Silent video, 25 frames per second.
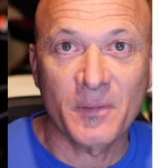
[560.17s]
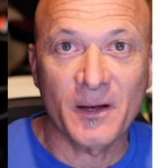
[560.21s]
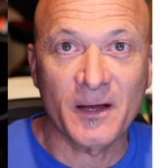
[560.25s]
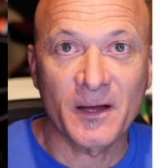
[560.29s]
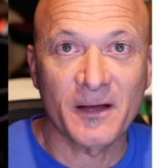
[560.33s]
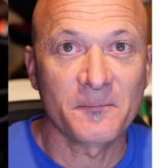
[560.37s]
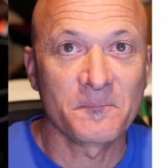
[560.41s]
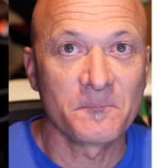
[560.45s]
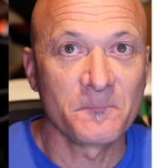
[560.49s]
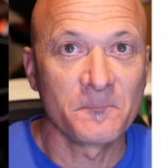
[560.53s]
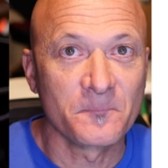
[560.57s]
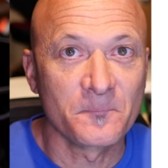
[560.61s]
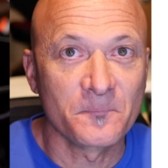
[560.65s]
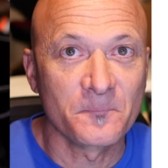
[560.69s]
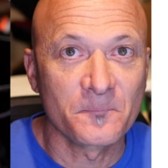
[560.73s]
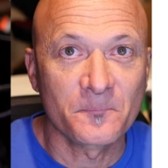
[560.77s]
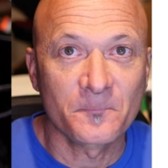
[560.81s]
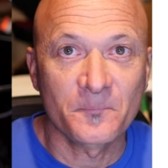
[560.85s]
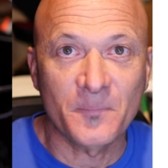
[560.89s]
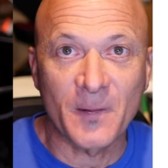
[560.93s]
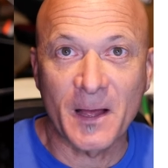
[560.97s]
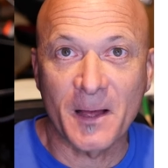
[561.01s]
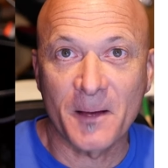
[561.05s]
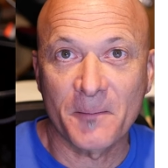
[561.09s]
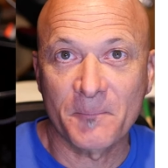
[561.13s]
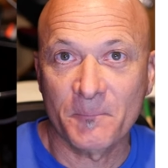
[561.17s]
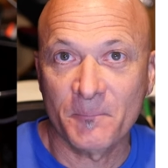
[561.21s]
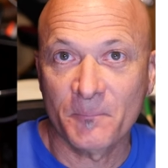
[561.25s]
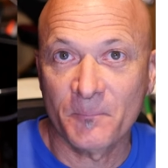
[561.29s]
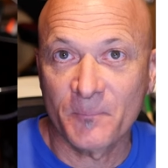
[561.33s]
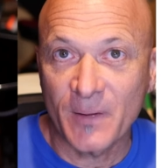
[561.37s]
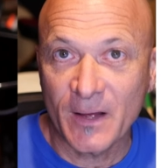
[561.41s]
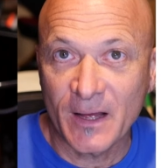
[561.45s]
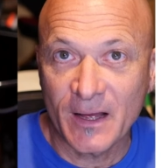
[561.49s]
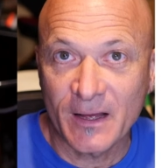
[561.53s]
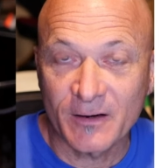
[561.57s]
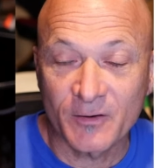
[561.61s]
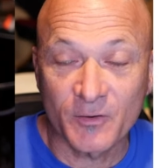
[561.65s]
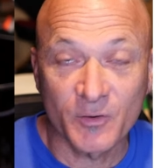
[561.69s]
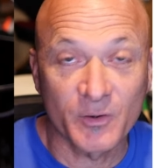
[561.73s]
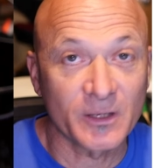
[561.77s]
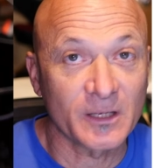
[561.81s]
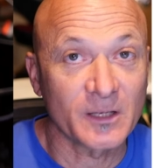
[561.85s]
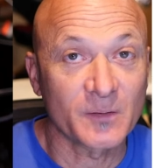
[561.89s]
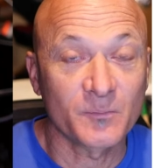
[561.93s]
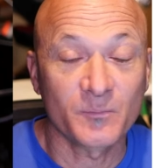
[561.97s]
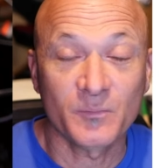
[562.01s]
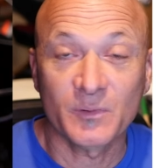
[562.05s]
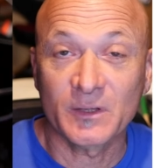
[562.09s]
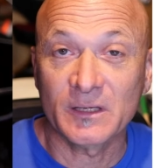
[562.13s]
bum, bum, bum, or
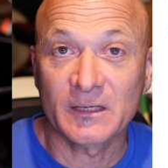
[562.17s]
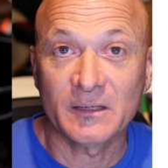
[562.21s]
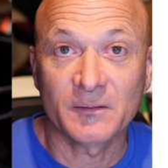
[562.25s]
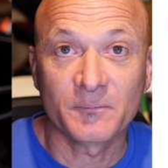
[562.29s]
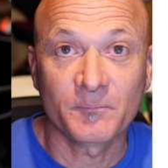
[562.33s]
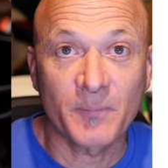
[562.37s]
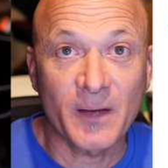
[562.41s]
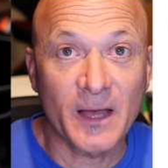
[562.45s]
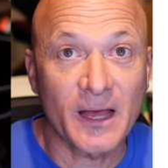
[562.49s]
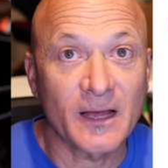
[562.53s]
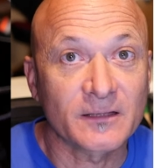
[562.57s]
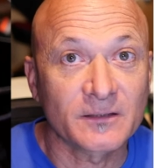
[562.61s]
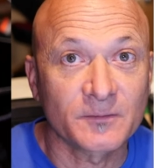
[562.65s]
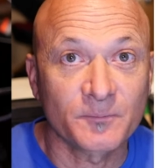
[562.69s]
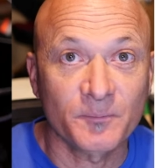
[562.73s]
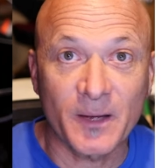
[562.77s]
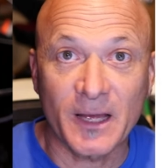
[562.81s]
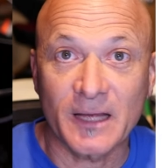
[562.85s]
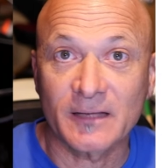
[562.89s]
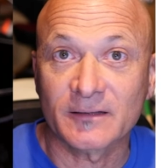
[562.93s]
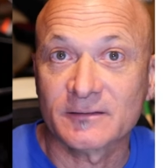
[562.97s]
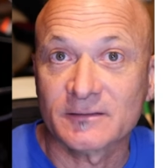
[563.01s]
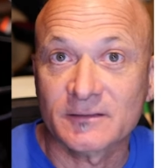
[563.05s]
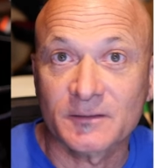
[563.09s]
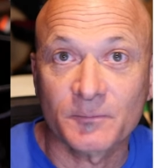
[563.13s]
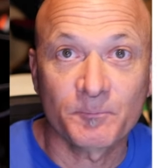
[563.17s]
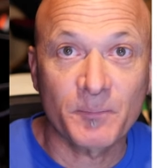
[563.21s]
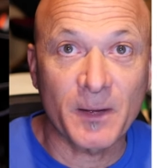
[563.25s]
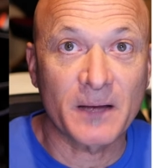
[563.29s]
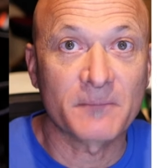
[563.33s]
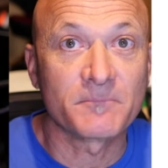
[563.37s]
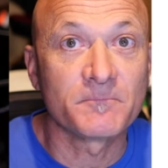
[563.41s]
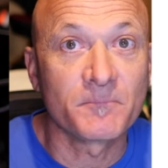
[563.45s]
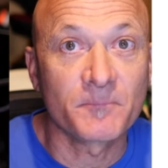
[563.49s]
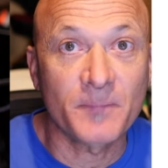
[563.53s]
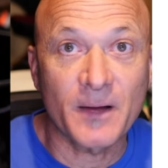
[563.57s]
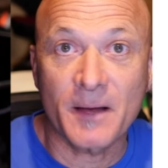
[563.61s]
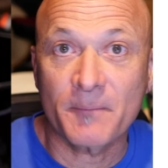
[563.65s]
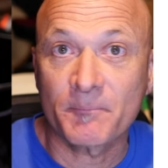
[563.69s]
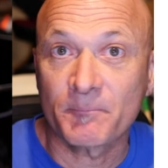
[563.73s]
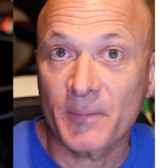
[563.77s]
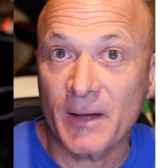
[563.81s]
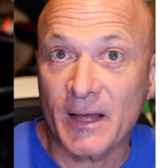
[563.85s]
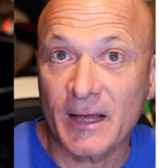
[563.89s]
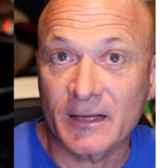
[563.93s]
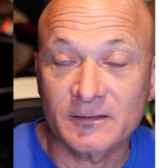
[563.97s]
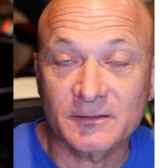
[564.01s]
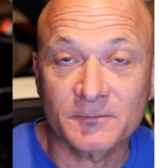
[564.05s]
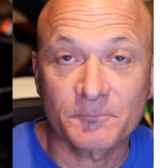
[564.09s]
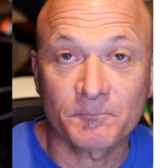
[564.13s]
it could be ba ba ba mm, ba
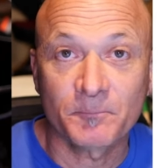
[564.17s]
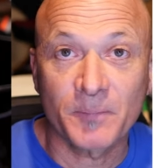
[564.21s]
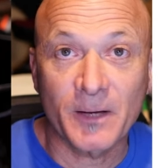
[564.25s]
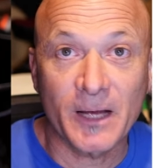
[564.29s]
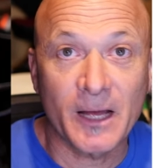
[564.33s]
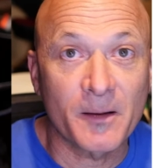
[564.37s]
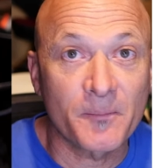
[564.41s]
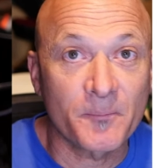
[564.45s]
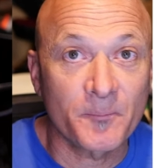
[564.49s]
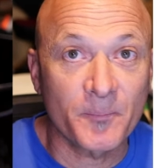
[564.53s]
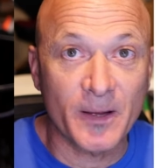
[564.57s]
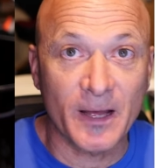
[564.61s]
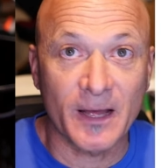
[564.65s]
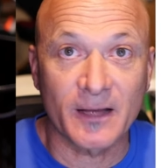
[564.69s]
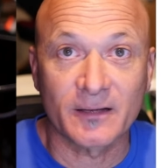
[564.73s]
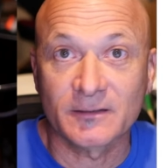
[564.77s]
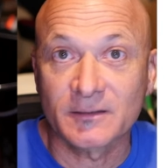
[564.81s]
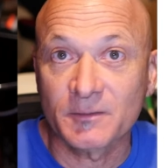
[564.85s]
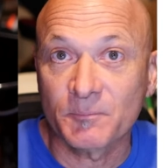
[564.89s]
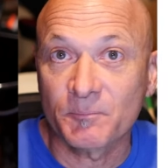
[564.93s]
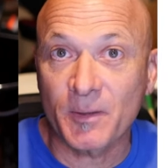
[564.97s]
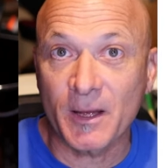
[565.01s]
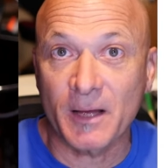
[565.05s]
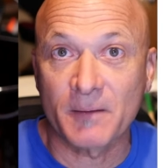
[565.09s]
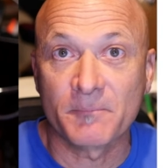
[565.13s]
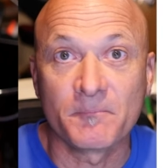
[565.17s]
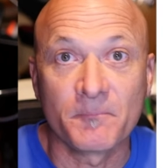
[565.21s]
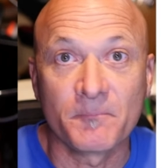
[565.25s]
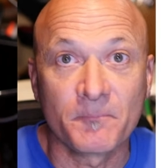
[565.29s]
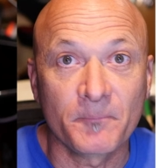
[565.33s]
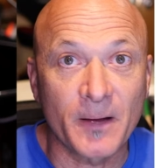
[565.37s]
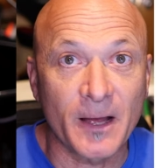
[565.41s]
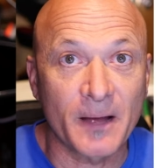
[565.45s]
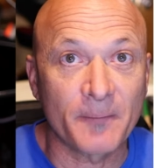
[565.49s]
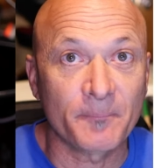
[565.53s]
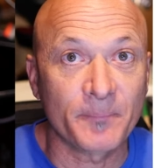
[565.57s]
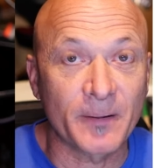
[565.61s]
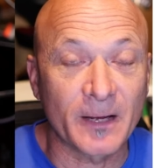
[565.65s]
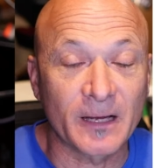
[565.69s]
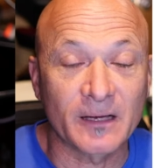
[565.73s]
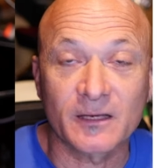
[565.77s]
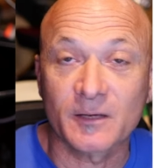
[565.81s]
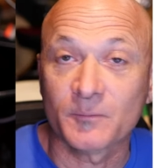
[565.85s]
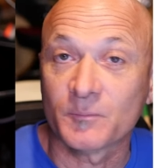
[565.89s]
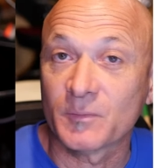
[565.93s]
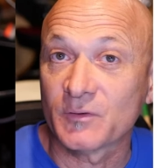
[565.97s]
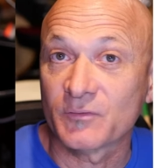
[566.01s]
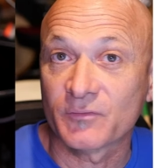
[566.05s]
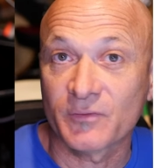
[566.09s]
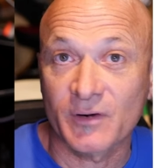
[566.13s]
ba ba ba mm, ba ba. It
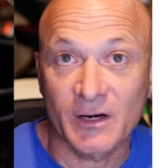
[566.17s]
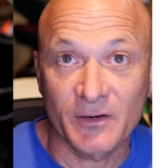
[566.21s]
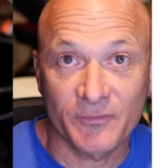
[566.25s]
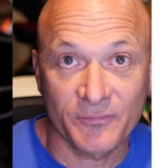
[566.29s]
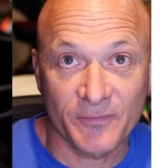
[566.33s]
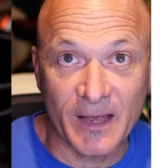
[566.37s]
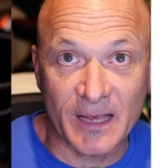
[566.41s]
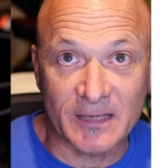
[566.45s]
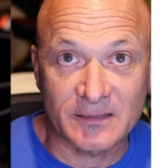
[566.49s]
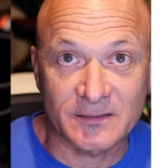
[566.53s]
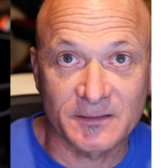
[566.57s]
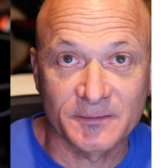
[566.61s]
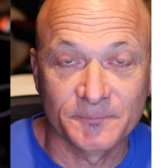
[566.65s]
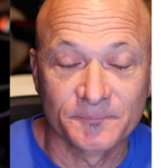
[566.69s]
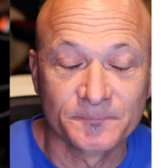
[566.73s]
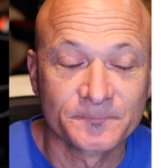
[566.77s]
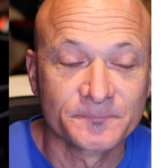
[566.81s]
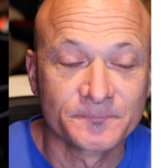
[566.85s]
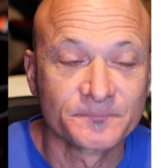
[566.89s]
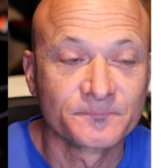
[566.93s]
could be very fast.